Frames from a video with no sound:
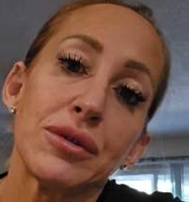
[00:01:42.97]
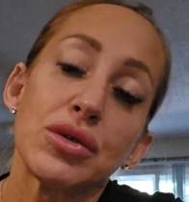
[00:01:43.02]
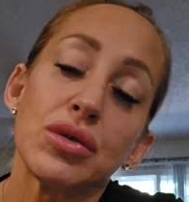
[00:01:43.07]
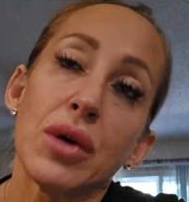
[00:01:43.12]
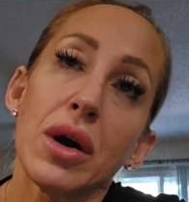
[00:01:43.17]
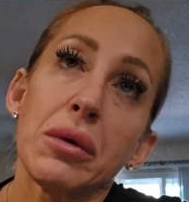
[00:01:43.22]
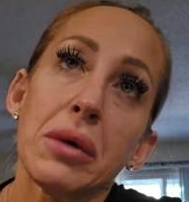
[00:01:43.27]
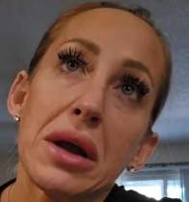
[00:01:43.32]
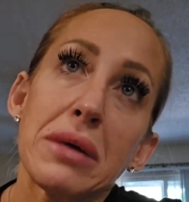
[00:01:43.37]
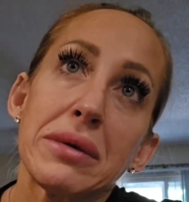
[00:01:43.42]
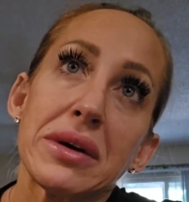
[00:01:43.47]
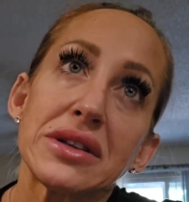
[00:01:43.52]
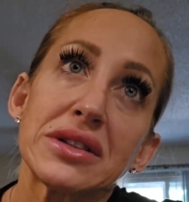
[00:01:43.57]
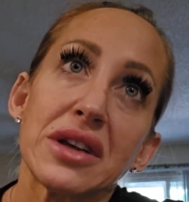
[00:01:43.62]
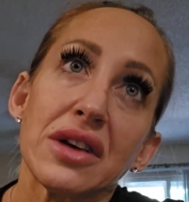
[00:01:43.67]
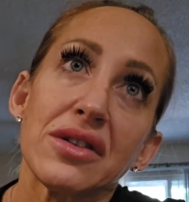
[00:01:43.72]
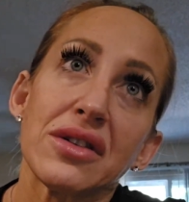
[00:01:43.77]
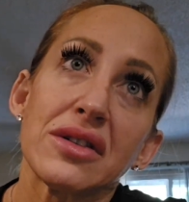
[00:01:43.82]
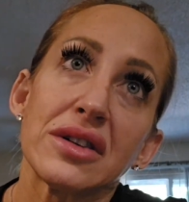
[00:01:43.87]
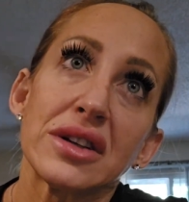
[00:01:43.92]
do I weigh
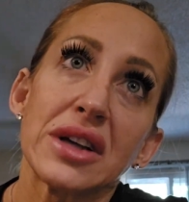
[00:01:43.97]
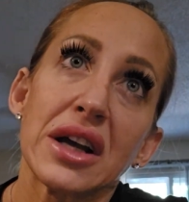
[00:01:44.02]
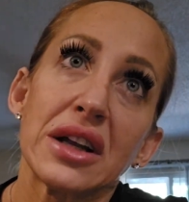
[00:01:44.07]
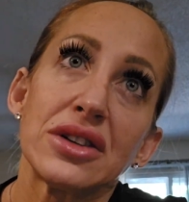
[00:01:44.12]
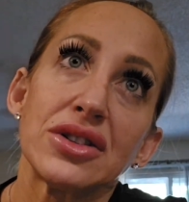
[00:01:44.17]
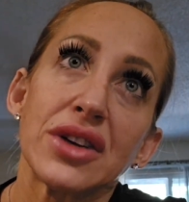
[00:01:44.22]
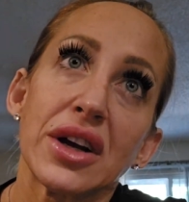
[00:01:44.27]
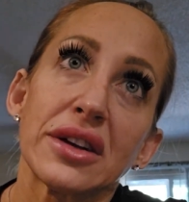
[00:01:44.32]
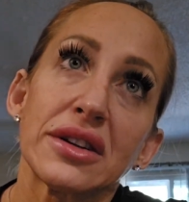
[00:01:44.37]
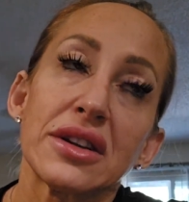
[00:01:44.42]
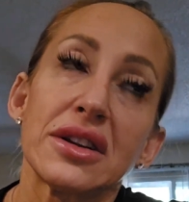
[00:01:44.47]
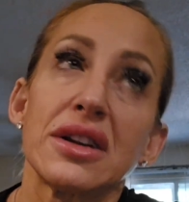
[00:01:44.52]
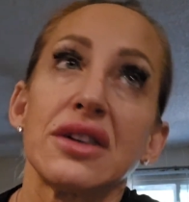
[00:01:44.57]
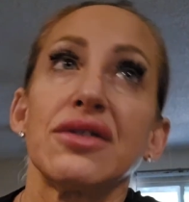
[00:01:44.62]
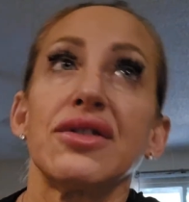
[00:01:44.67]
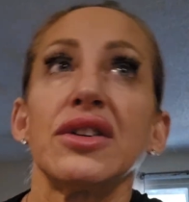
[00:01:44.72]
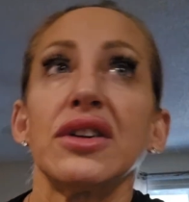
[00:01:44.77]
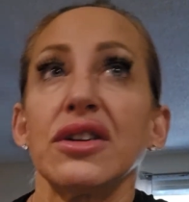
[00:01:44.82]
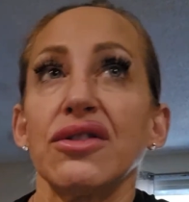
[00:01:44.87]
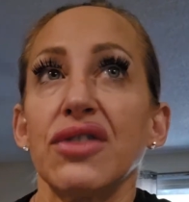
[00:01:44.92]
myself every day and check that
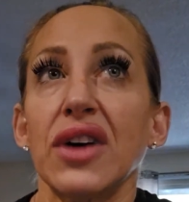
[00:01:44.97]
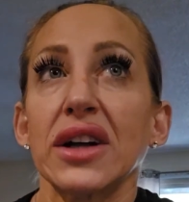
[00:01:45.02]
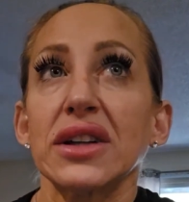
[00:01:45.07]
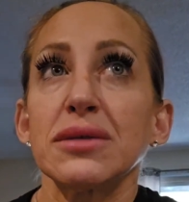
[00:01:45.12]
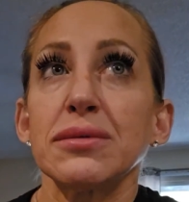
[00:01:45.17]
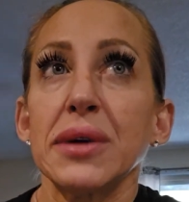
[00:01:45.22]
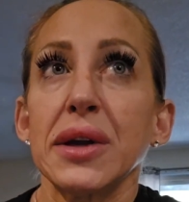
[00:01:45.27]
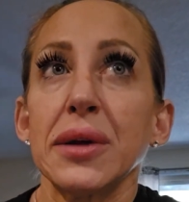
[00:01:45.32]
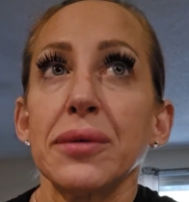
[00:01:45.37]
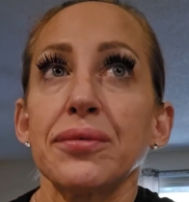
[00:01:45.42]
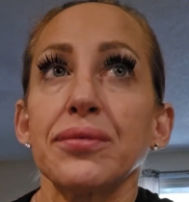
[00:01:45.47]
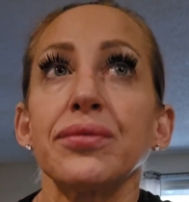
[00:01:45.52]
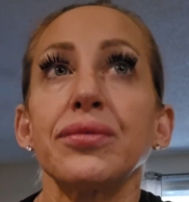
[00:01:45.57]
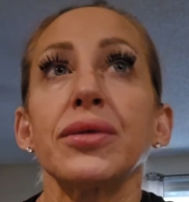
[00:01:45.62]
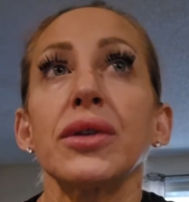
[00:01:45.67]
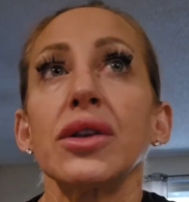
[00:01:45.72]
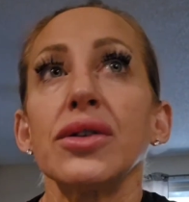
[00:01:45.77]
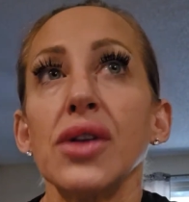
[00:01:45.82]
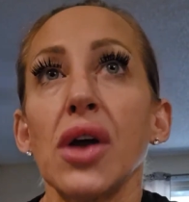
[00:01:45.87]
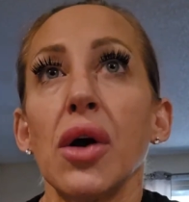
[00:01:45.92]
if it affect me?
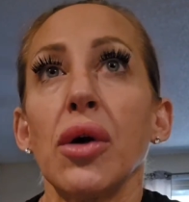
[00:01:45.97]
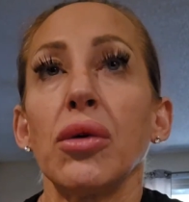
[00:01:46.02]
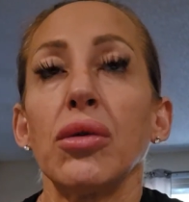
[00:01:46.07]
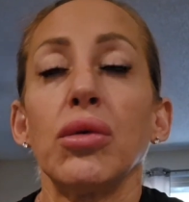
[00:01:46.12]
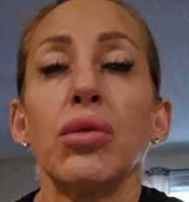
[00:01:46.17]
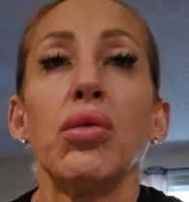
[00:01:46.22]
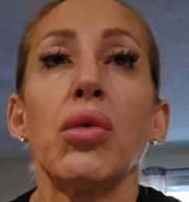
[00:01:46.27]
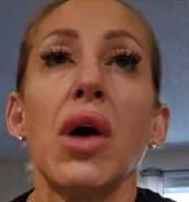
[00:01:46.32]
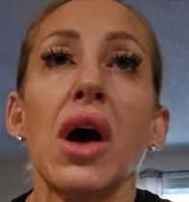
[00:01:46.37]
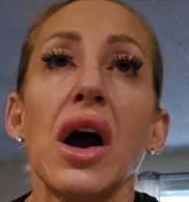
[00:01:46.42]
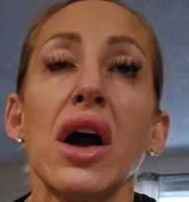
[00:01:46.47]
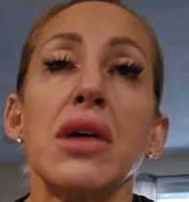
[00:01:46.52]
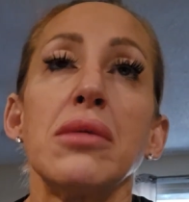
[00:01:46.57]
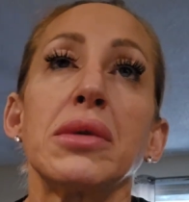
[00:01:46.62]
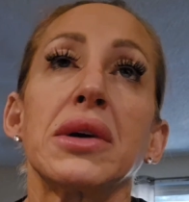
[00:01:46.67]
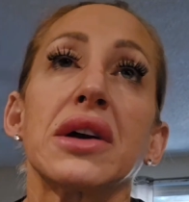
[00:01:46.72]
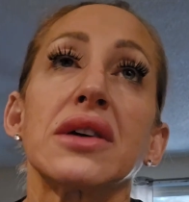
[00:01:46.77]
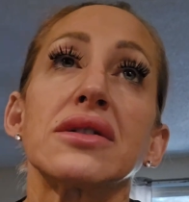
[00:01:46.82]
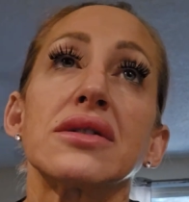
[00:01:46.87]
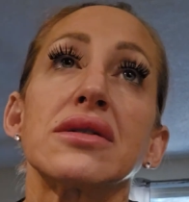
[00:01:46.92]
No. Why?
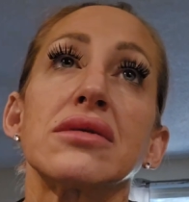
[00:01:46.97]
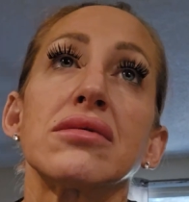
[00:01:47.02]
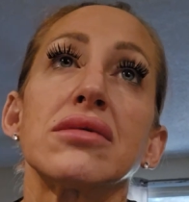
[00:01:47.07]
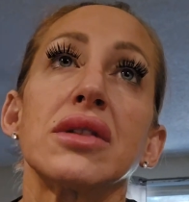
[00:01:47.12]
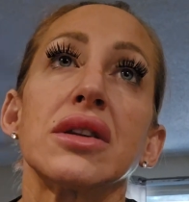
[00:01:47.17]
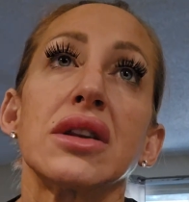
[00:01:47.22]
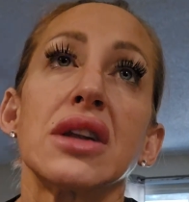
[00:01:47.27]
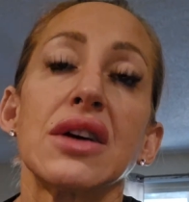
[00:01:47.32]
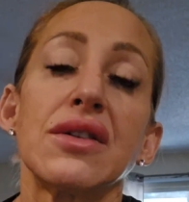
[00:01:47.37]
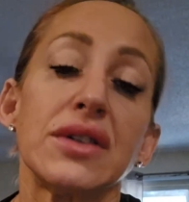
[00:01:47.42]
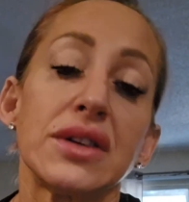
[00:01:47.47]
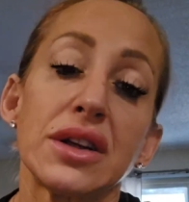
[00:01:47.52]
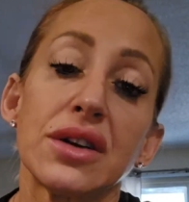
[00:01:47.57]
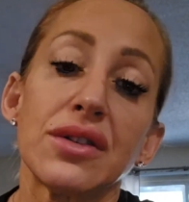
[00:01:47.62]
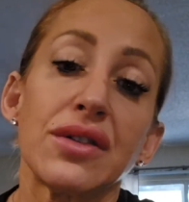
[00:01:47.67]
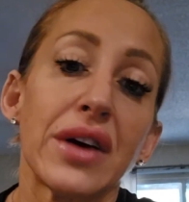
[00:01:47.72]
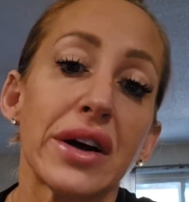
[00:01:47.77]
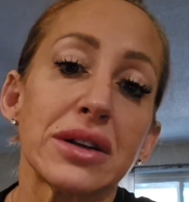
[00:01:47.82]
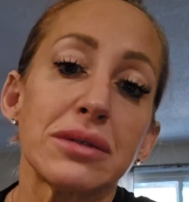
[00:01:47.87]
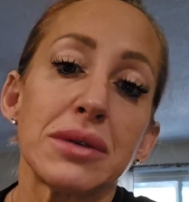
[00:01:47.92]
Because if it
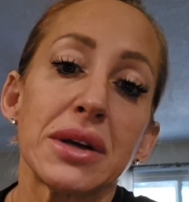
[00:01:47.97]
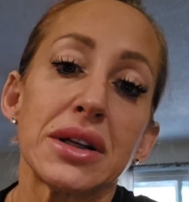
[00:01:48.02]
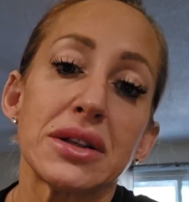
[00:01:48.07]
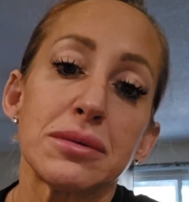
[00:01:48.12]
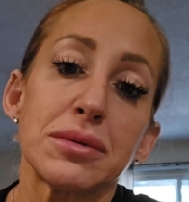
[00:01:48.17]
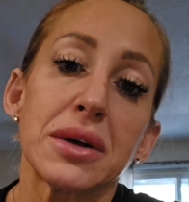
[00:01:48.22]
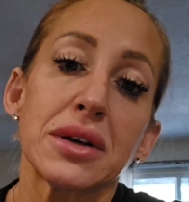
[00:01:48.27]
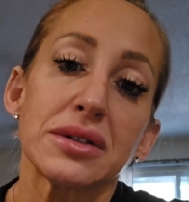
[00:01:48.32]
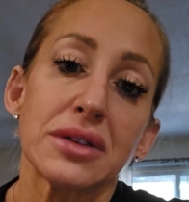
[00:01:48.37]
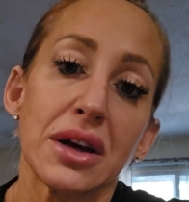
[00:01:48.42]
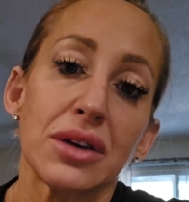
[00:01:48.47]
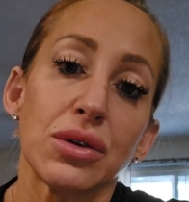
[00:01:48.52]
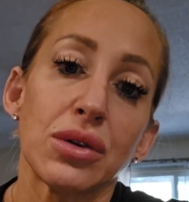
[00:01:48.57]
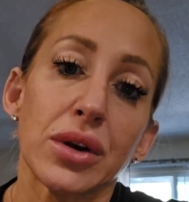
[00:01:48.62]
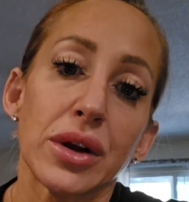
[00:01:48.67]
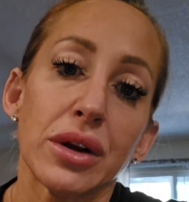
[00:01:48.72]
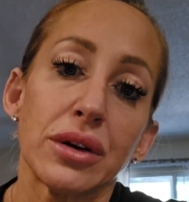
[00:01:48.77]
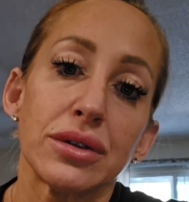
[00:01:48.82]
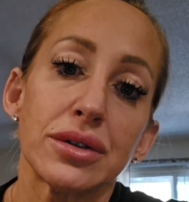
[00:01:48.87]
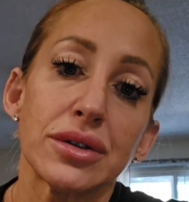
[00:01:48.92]
did affect me, it's because I had
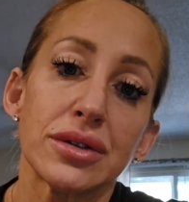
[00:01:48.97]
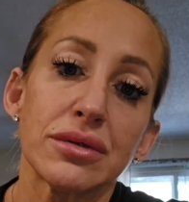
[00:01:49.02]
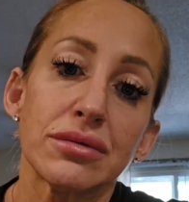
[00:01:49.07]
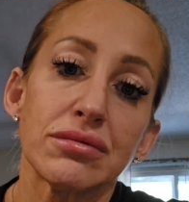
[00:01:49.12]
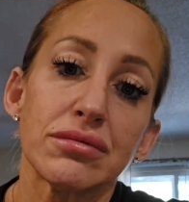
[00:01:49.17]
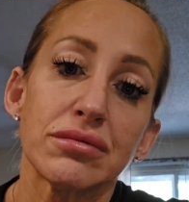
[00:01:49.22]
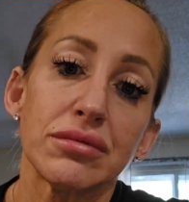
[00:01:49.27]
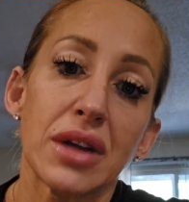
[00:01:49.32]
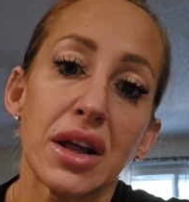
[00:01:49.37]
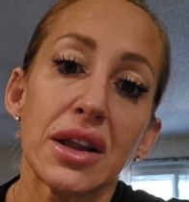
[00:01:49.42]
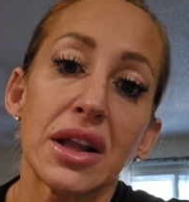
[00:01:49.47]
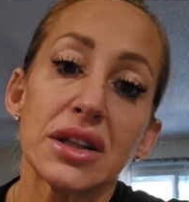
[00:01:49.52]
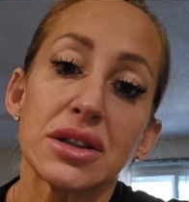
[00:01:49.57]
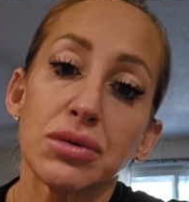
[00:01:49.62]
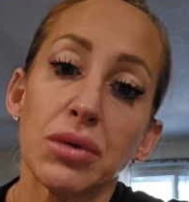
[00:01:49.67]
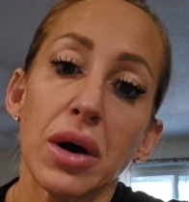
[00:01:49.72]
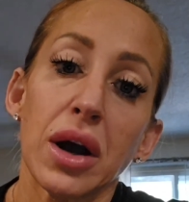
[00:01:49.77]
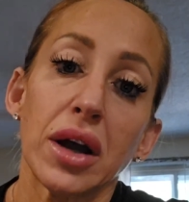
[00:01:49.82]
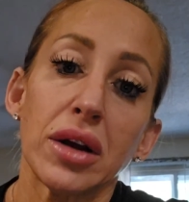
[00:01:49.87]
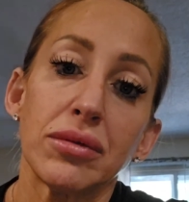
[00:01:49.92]
Oreos. And
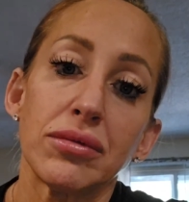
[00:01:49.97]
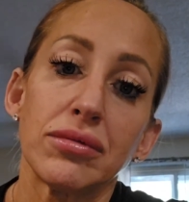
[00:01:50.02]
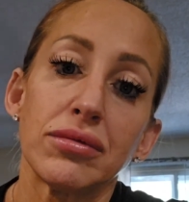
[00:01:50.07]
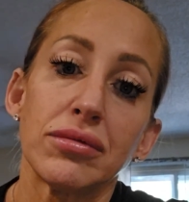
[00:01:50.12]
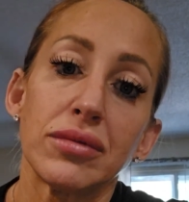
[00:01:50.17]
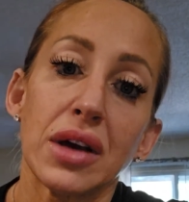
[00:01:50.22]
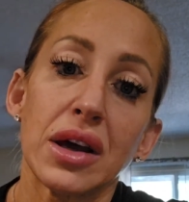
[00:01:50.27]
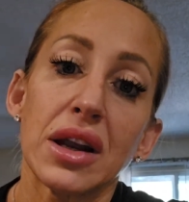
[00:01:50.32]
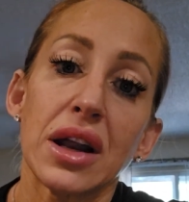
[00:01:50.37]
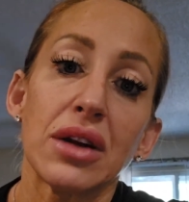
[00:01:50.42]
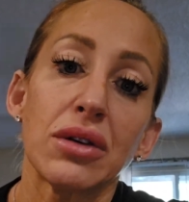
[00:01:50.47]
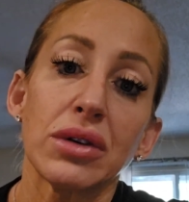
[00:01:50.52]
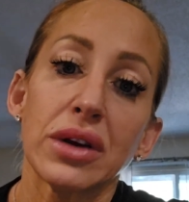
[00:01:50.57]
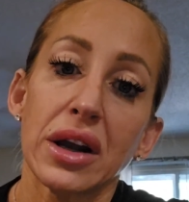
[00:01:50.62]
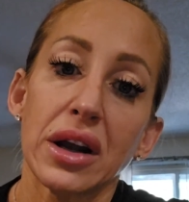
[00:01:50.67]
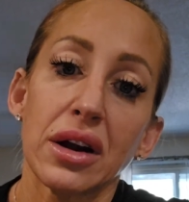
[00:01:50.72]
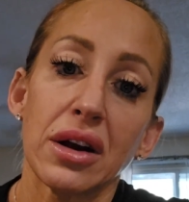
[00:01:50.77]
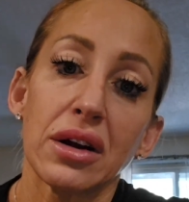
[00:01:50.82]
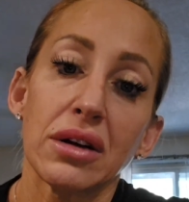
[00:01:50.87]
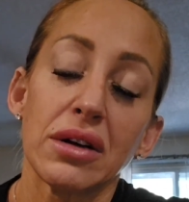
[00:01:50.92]
that's why. And I don't
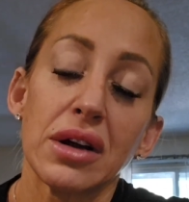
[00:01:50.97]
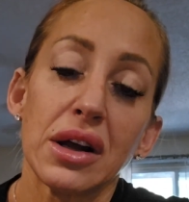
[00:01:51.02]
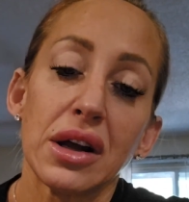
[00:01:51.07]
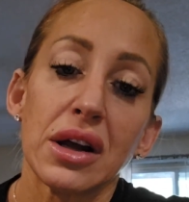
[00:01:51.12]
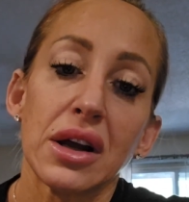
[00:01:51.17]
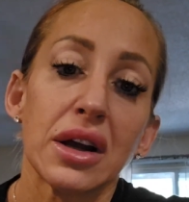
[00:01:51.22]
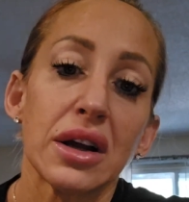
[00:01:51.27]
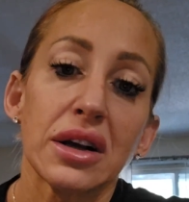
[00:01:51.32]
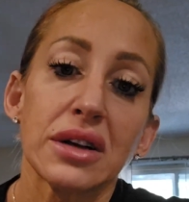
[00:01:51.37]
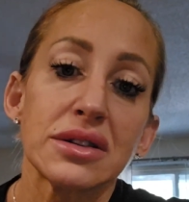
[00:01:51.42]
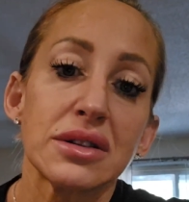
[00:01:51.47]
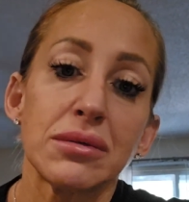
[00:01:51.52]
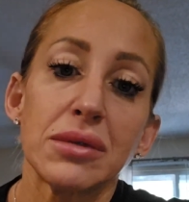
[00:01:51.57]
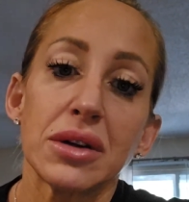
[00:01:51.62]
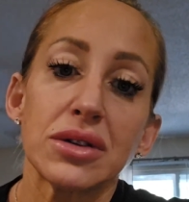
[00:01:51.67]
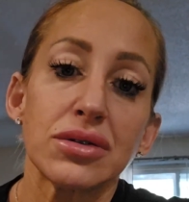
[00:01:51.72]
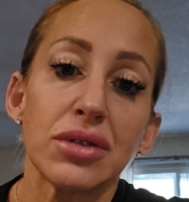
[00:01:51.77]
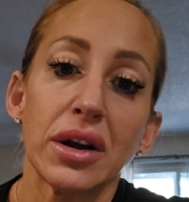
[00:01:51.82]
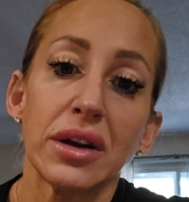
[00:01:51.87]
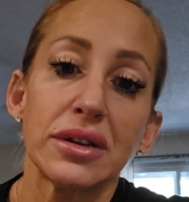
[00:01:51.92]
care because I'm
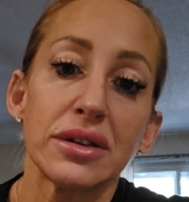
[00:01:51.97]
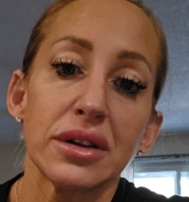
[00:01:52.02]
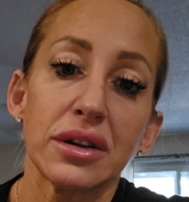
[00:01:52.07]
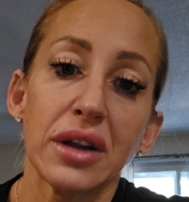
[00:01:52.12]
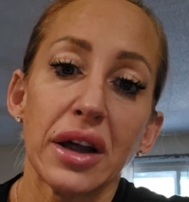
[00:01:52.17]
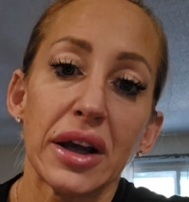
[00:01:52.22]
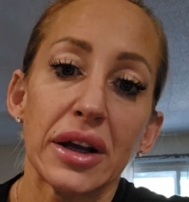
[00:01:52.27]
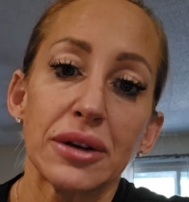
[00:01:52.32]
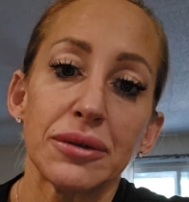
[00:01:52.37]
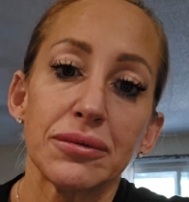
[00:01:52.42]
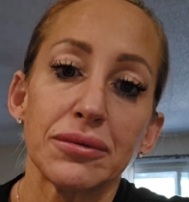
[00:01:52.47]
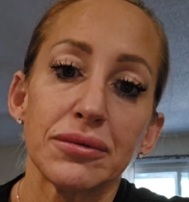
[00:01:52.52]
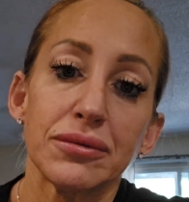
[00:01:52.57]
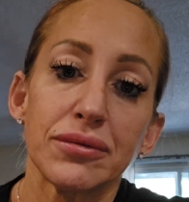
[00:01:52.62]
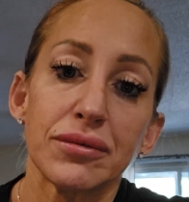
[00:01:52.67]
not trying to like